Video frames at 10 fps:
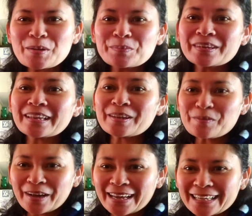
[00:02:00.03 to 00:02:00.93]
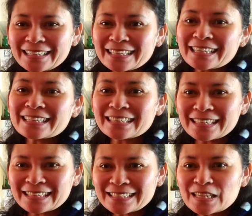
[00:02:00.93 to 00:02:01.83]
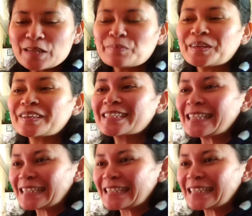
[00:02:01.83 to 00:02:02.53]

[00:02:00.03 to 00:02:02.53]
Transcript: But anyway, he didn't, because he